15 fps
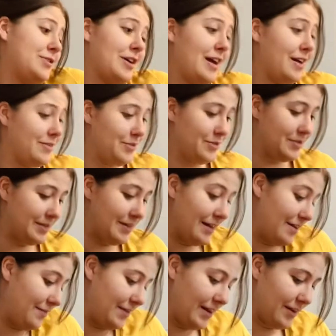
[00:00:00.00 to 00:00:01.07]
try out new
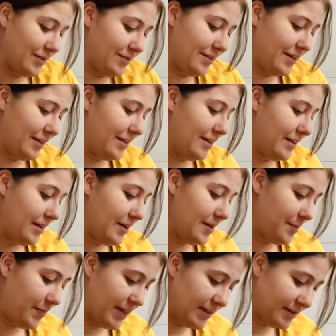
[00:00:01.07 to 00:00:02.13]
stuff, and I just thought
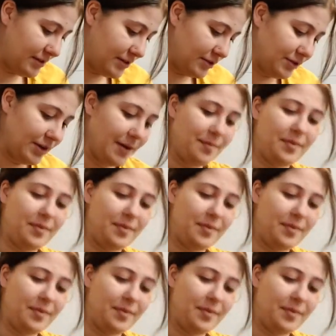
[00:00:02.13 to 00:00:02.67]
bins is a great